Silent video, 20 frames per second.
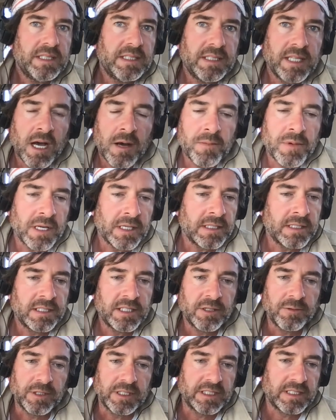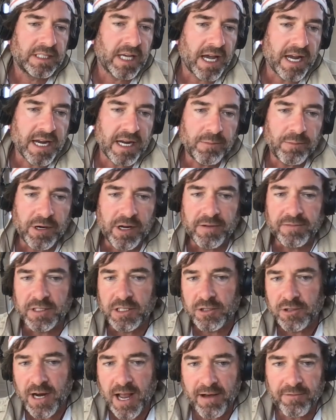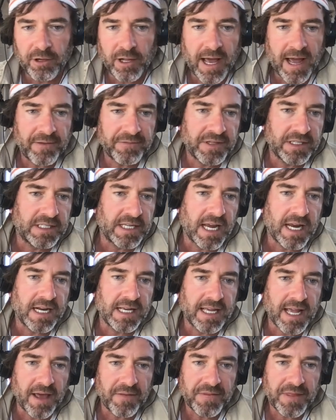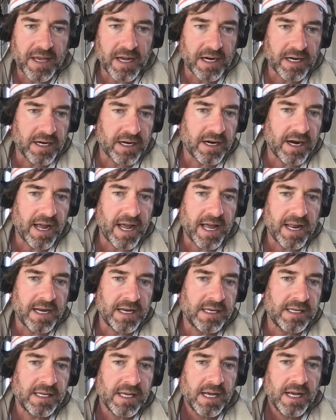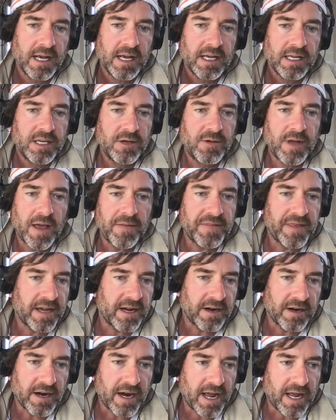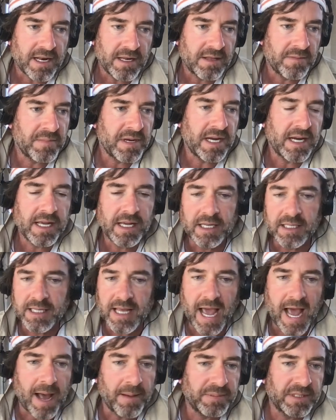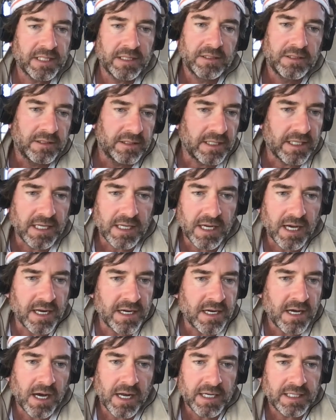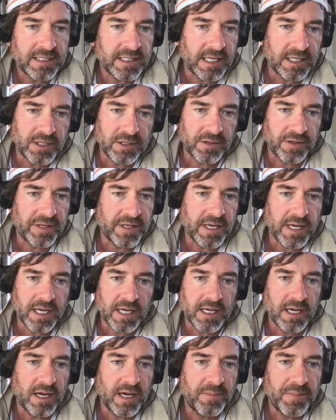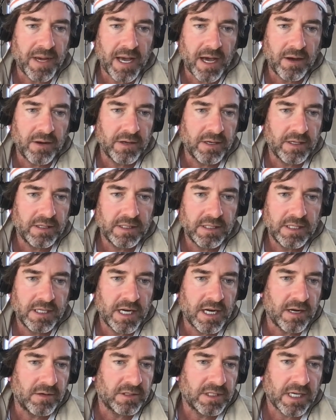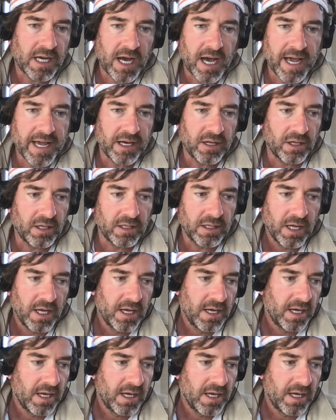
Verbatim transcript: summoned to a right. site where you have to mm-hmm. travel half the day to get there, and you get there, and the meeting is absolutely a non-essential thing about you know tile